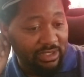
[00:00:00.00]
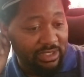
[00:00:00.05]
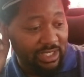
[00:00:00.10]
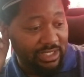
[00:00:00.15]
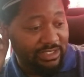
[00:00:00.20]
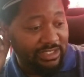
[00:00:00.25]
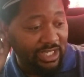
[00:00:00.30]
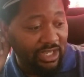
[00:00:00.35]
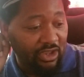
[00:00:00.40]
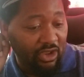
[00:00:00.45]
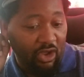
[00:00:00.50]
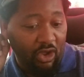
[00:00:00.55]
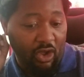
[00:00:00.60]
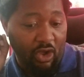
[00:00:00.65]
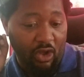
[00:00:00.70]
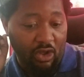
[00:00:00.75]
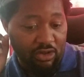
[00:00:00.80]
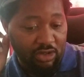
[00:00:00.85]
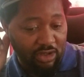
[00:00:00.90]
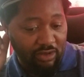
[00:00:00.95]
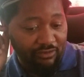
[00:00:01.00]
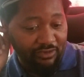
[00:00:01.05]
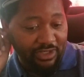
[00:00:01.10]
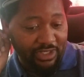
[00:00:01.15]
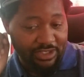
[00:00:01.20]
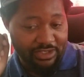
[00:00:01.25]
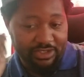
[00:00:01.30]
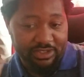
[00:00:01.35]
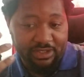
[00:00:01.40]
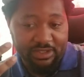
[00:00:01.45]
say all of
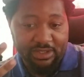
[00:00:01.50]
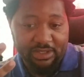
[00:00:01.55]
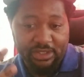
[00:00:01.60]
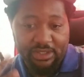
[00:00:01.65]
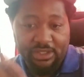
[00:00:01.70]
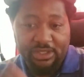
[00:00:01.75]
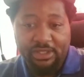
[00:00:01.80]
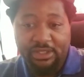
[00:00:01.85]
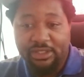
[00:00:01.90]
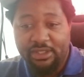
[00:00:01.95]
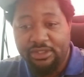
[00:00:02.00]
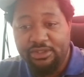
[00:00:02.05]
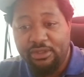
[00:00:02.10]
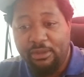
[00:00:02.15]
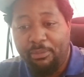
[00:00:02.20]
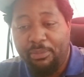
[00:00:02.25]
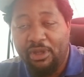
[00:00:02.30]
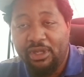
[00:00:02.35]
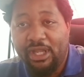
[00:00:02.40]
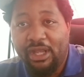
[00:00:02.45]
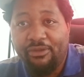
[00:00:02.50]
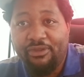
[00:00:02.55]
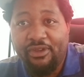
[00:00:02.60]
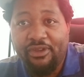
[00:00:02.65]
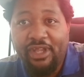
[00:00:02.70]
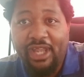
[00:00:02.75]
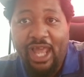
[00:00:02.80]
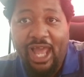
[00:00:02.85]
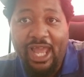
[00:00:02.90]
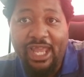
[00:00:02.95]
this to put out there
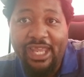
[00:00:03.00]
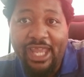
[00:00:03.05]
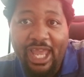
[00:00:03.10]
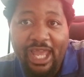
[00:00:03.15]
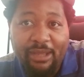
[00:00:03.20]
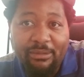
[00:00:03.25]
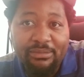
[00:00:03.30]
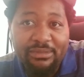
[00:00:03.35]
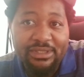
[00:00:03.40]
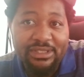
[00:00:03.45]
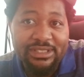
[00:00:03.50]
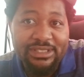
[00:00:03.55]
that I am